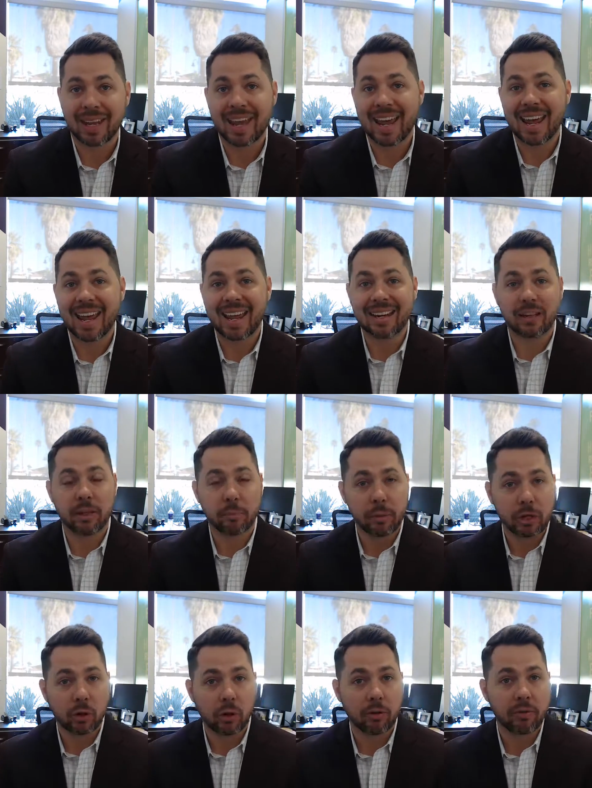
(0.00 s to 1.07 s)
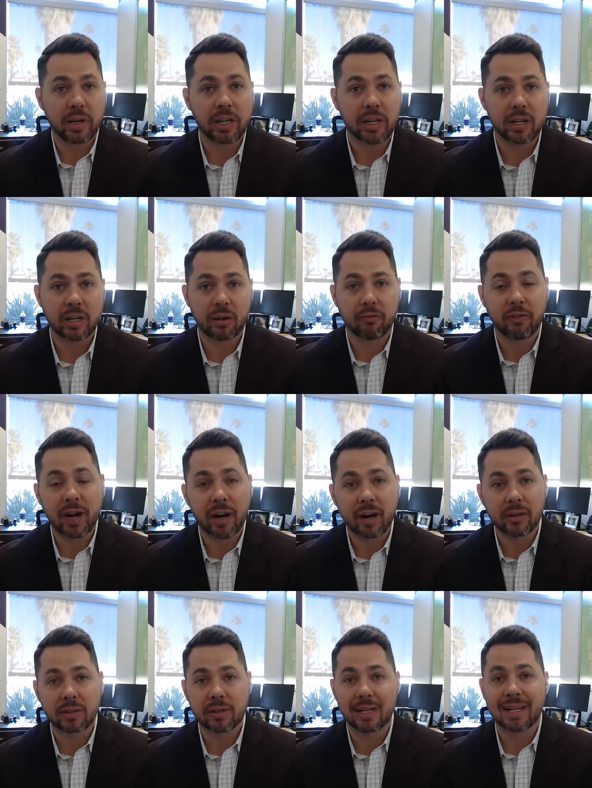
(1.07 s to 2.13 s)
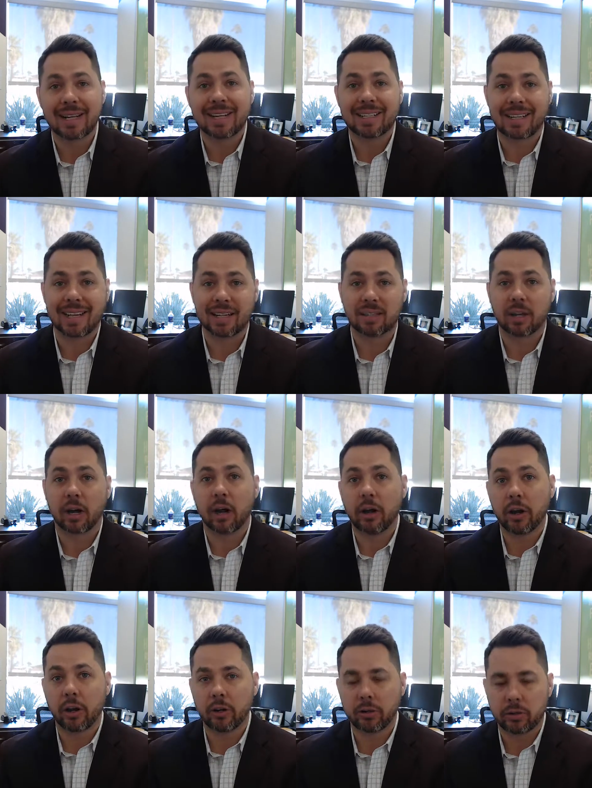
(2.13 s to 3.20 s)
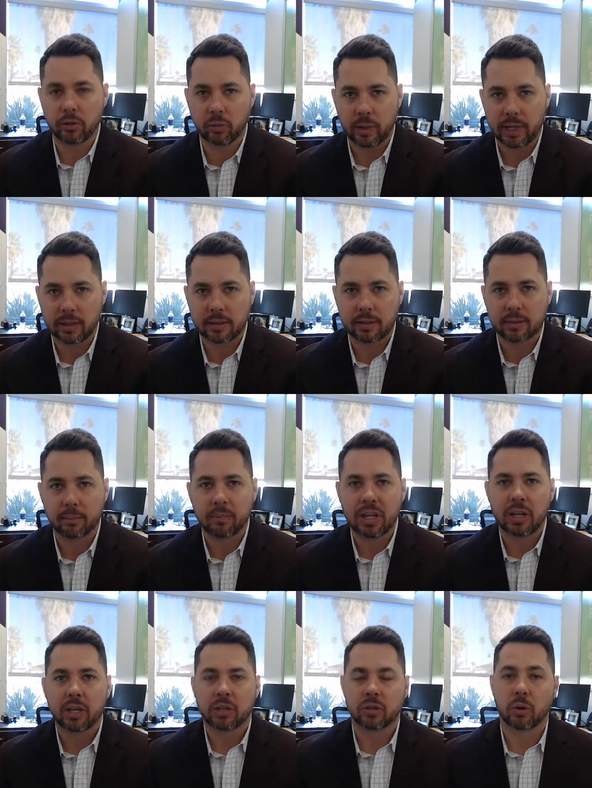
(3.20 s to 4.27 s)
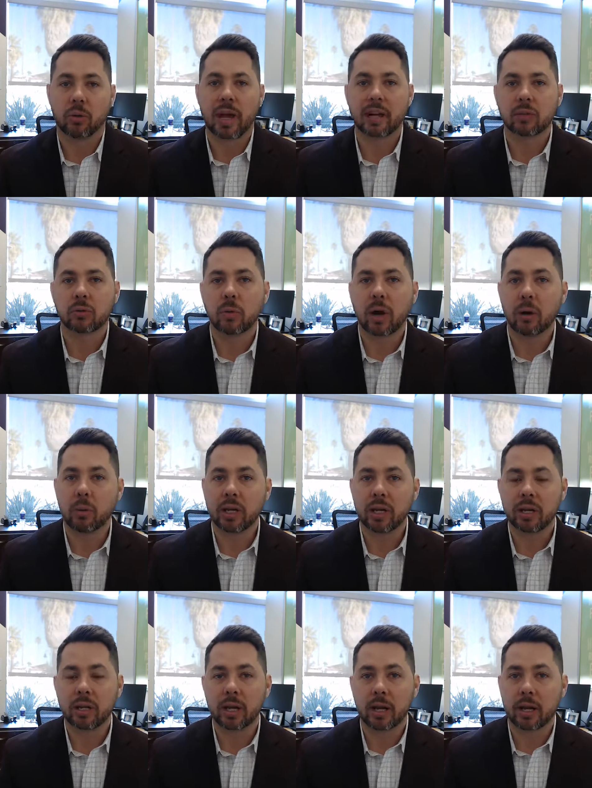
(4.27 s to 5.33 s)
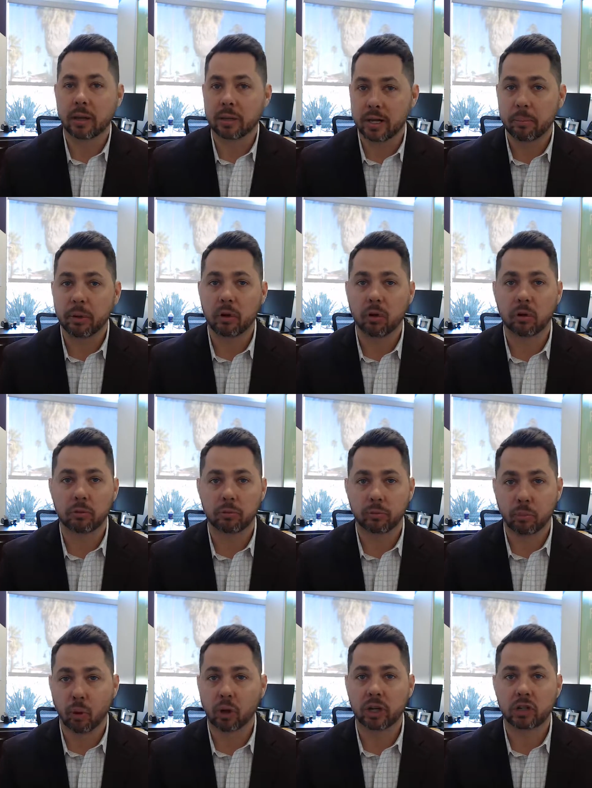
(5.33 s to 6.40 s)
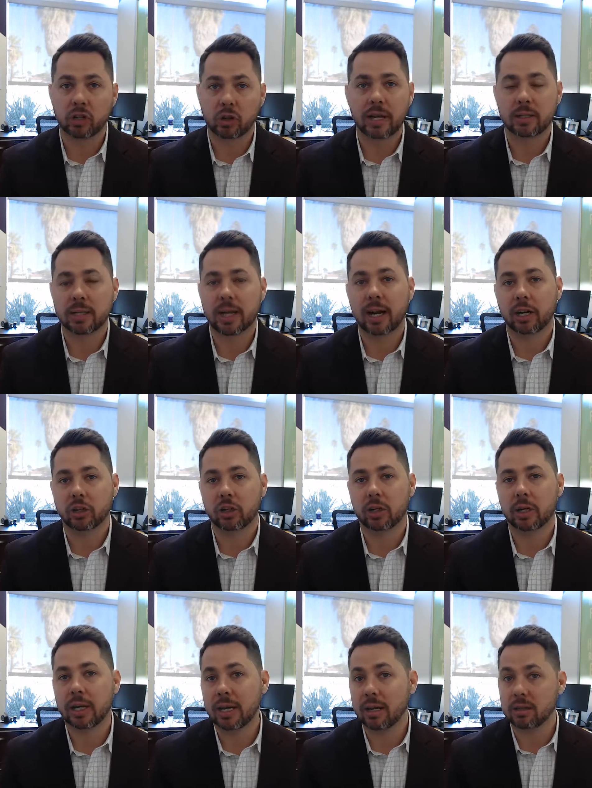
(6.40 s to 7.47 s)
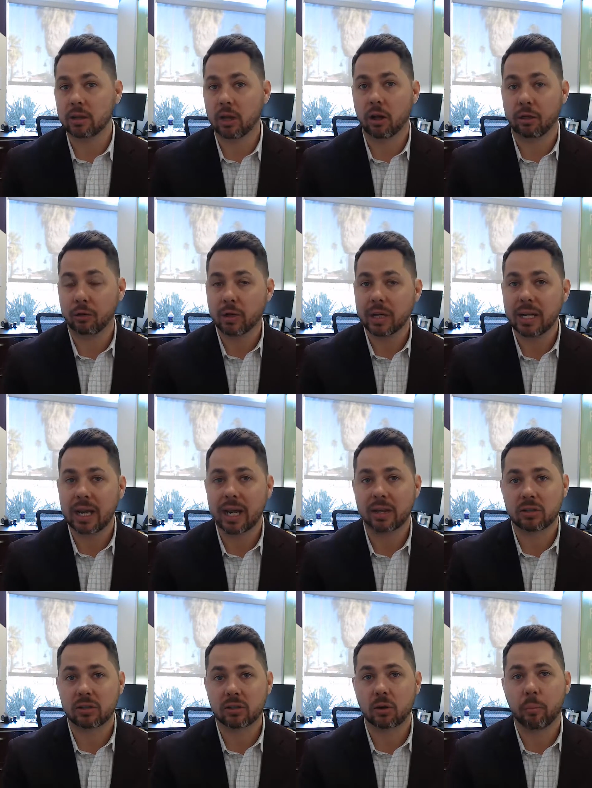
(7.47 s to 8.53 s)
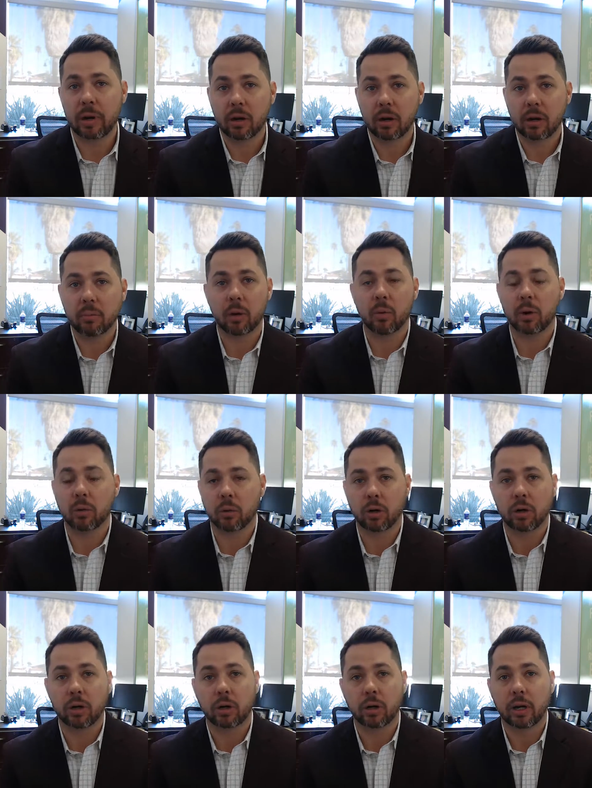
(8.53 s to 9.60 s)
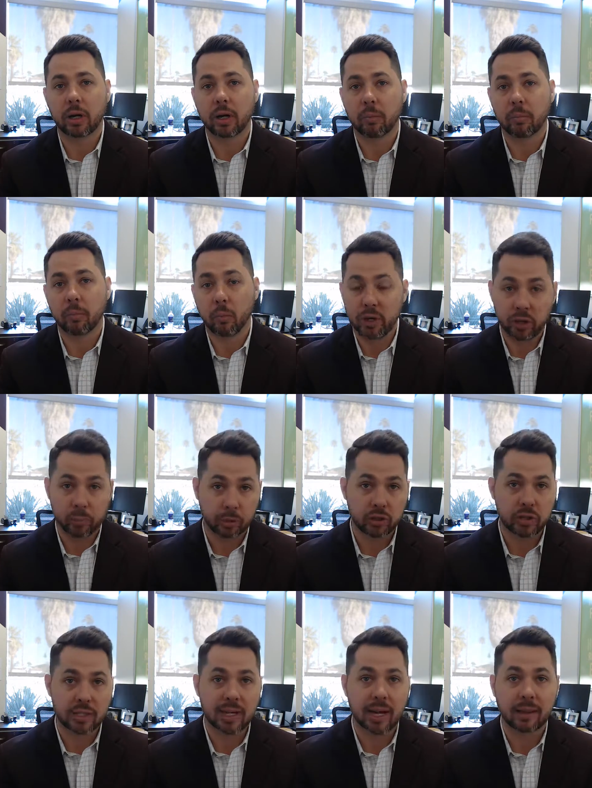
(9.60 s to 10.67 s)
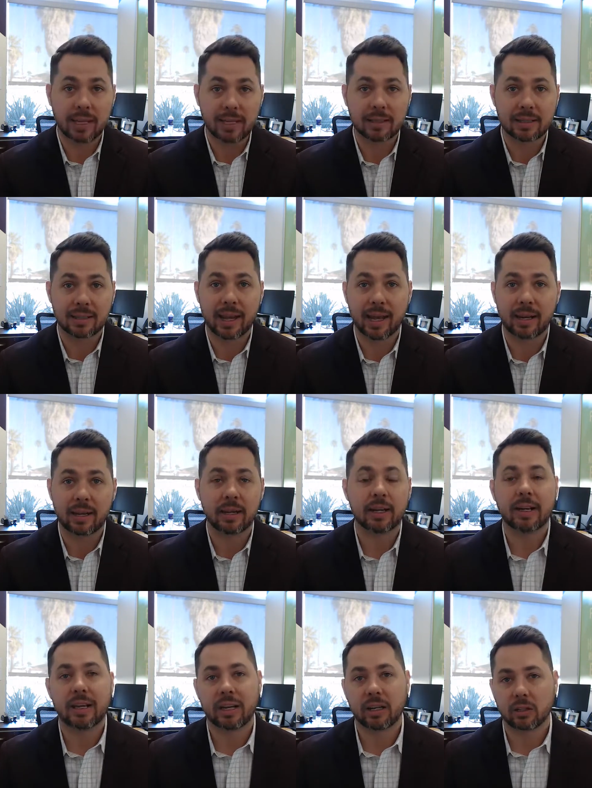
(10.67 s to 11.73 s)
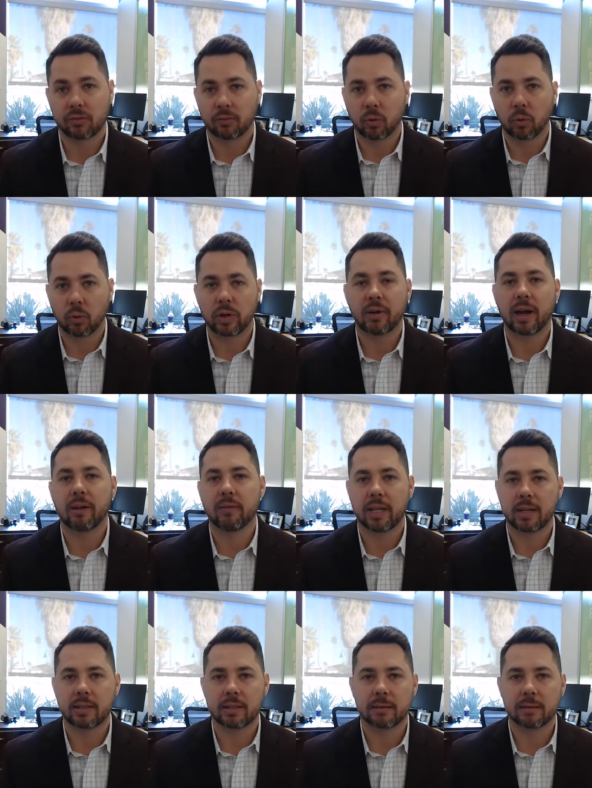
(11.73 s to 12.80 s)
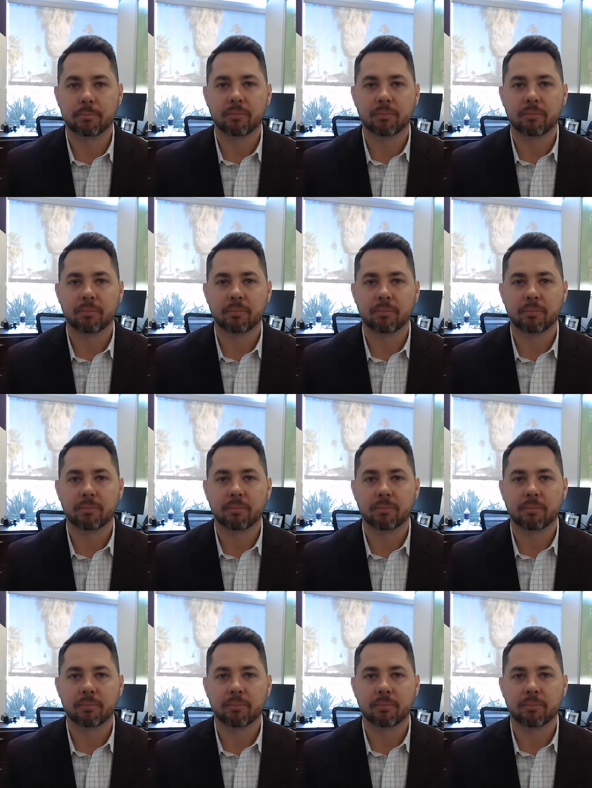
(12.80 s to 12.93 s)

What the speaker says: and the Bureau of Indian Affairs takes another 2 weeks. So that's why typical mortgage transaction is a 30-day escrow period, but when you're purchasing on lease land, it's 45 days.